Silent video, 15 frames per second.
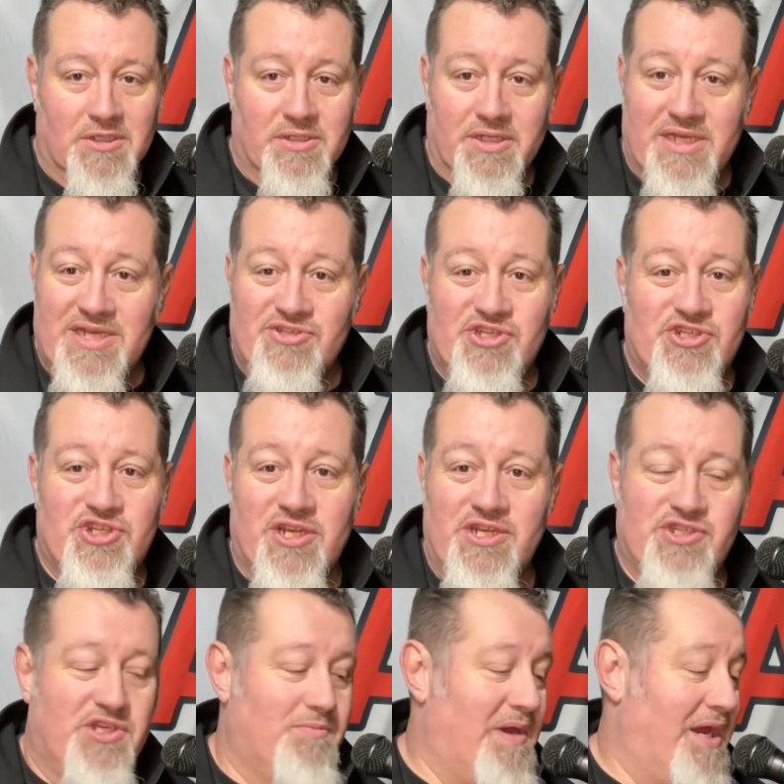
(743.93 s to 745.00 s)
easy
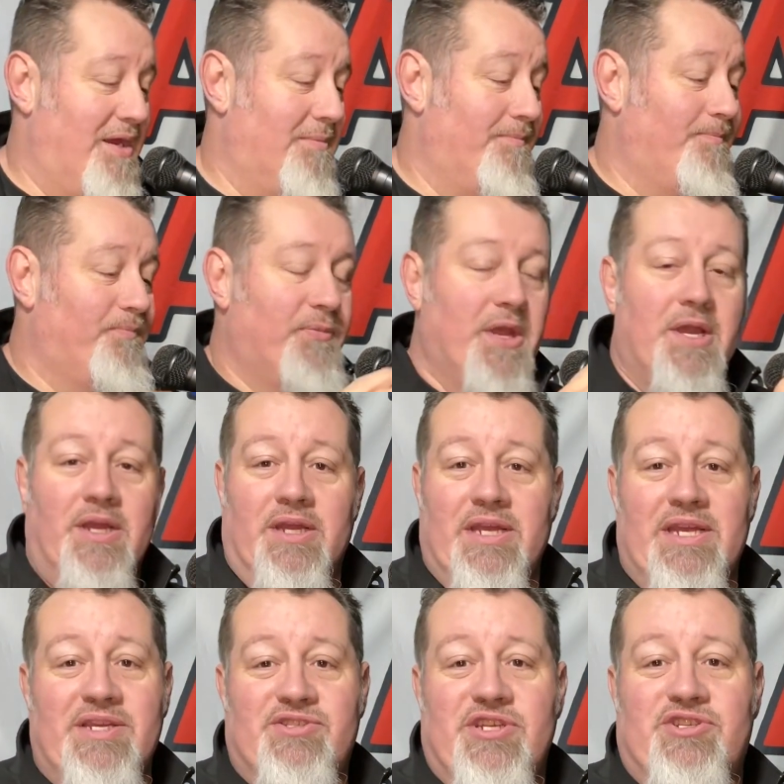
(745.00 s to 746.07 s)
cheesy, man.
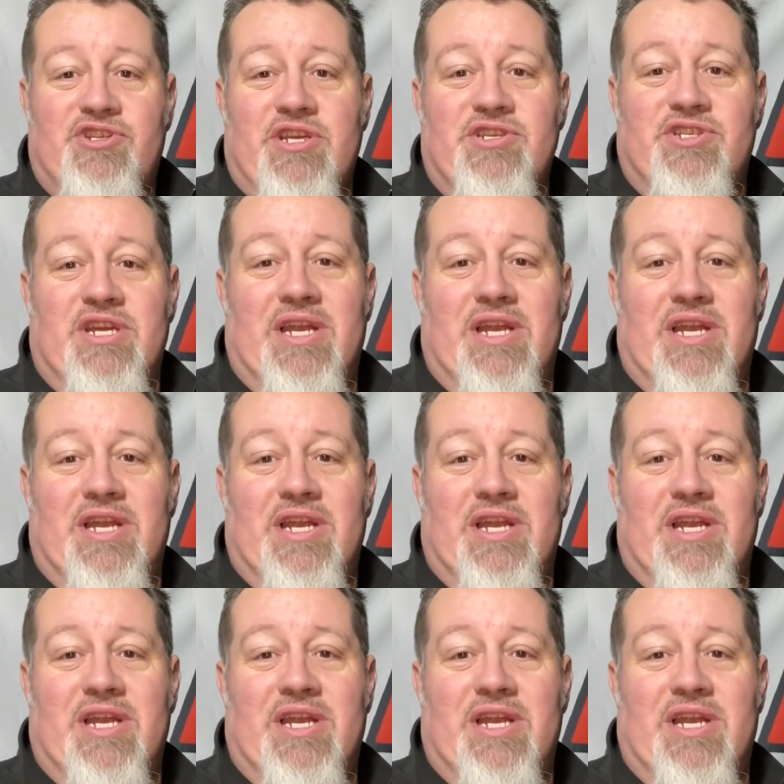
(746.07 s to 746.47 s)
Easy cheesy.